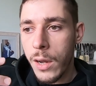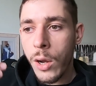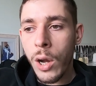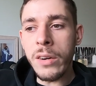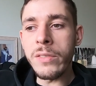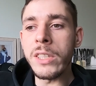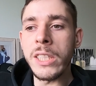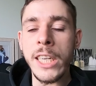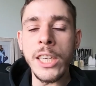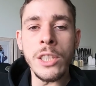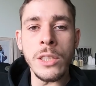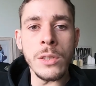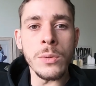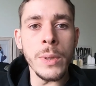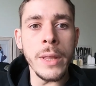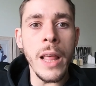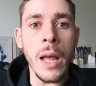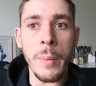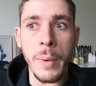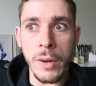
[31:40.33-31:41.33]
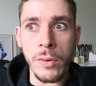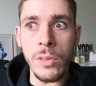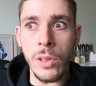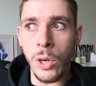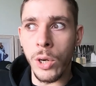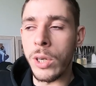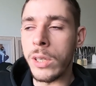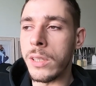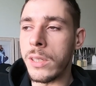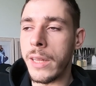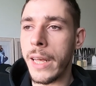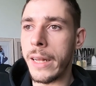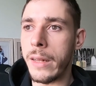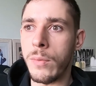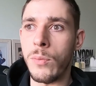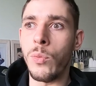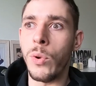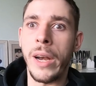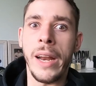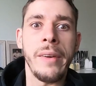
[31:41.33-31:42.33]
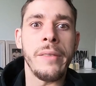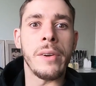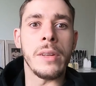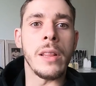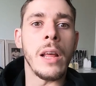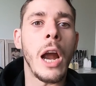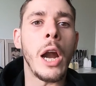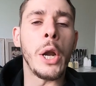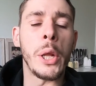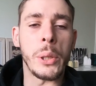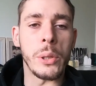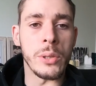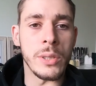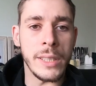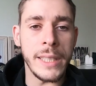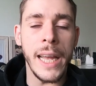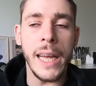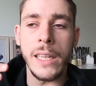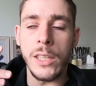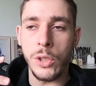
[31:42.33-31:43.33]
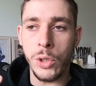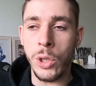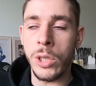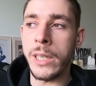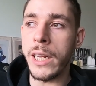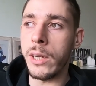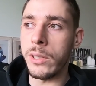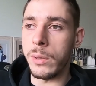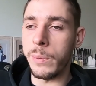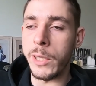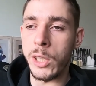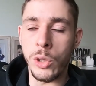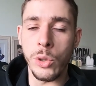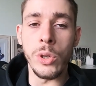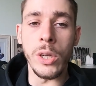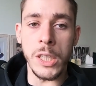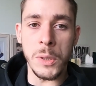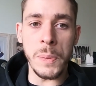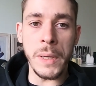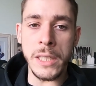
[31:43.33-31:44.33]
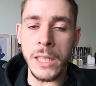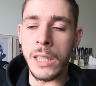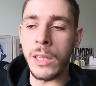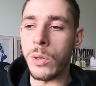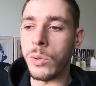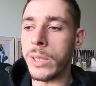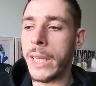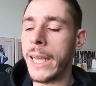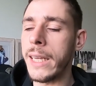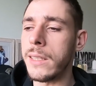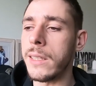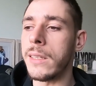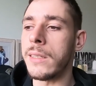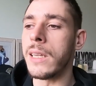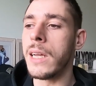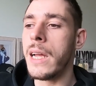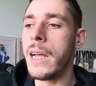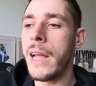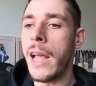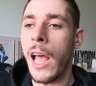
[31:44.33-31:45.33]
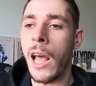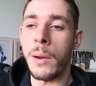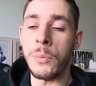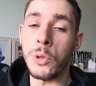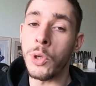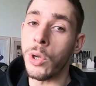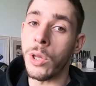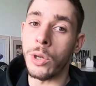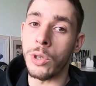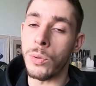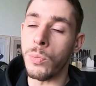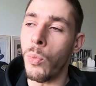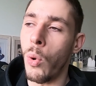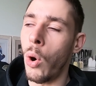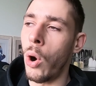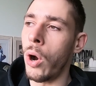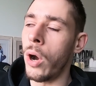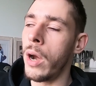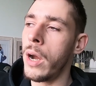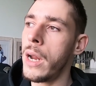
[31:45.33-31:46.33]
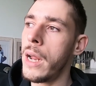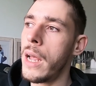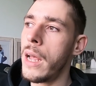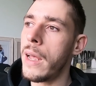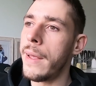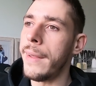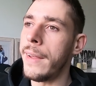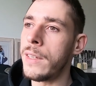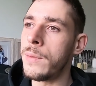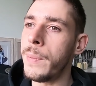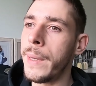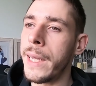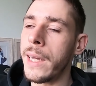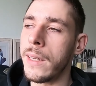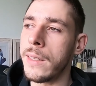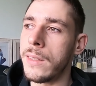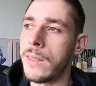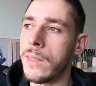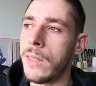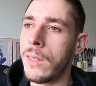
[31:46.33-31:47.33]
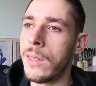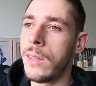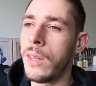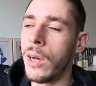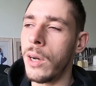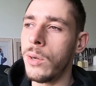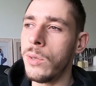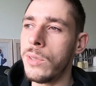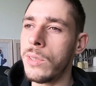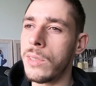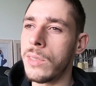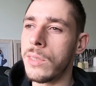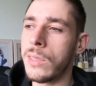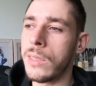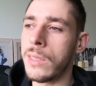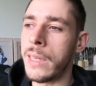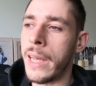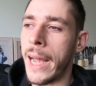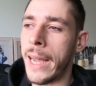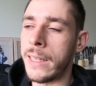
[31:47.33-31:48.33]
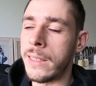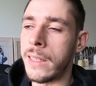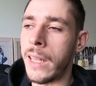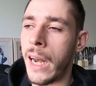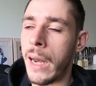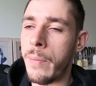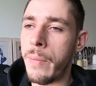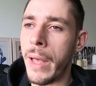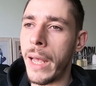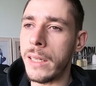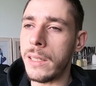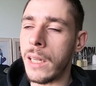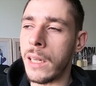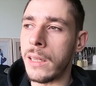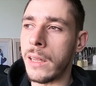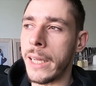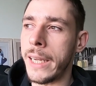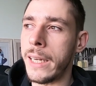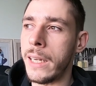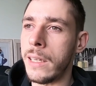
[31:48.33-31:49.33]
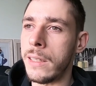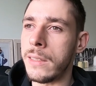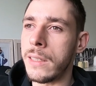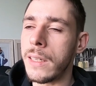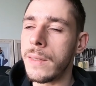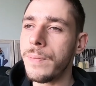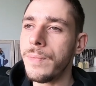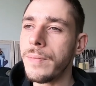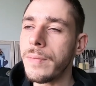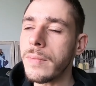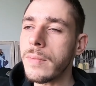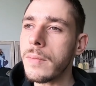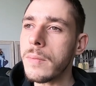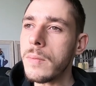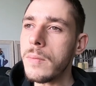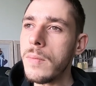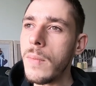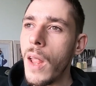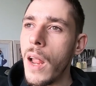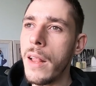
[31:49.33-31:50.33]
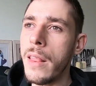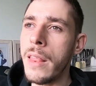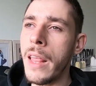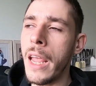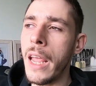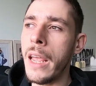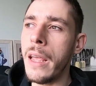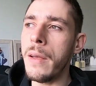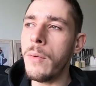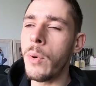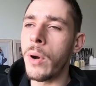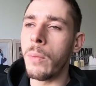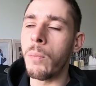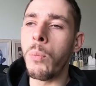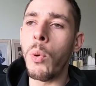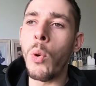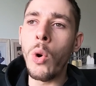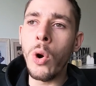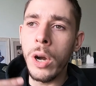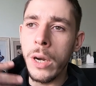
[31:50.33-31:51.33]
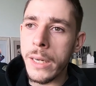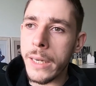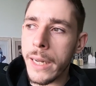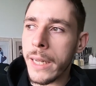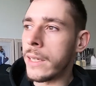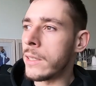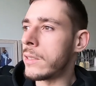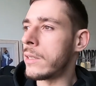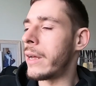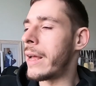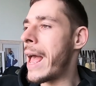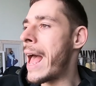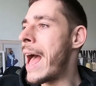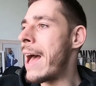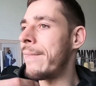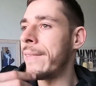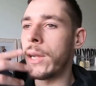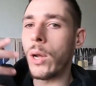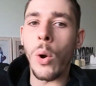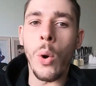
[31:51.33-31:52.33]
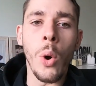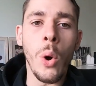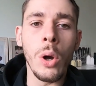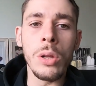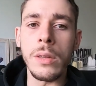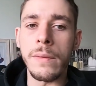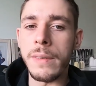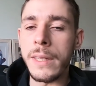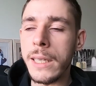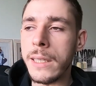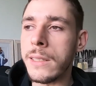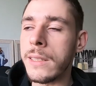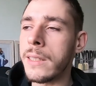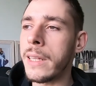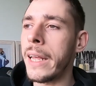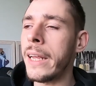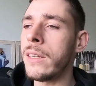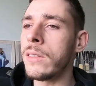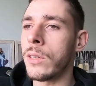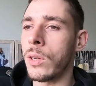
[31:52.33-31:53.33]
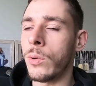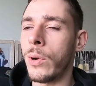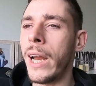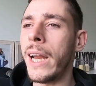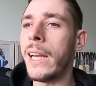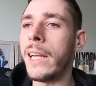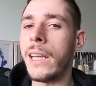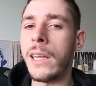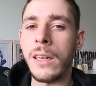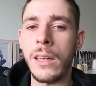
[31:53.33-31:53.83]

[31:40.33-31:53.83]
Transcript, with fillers: conversations with them, I learned that whatever the article said turned out to be true, especially in those cases, and I'm sure there's more, is because those guys that I met and ladies, they were born into having all of these things already,